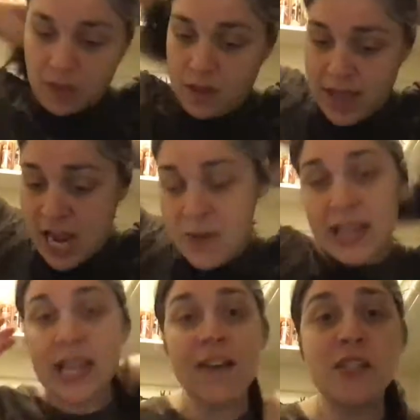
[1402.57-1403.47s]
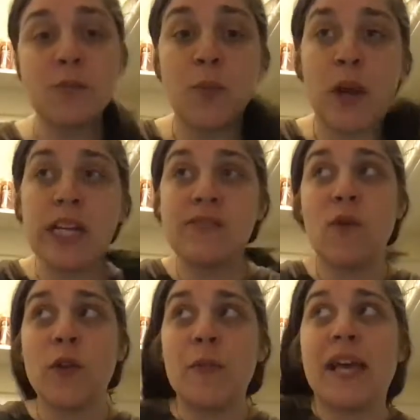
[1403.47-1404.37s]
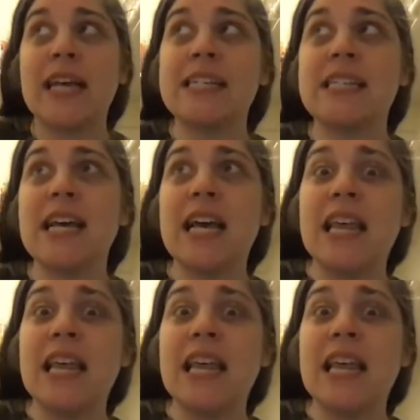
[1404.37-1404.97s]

Anyway, life springs forth because